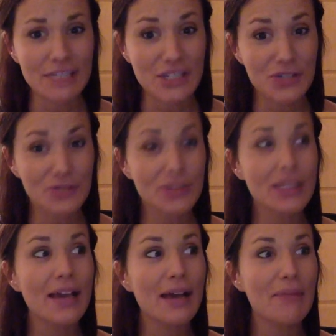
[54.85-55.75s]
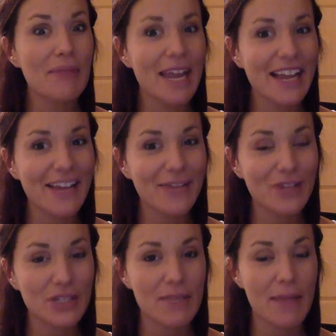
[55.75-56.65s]
Julia might have
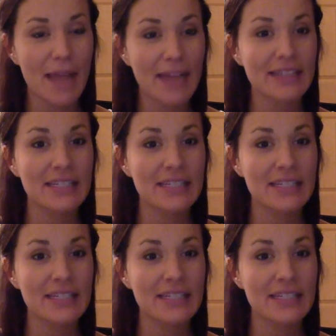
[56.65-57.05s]
looked at mine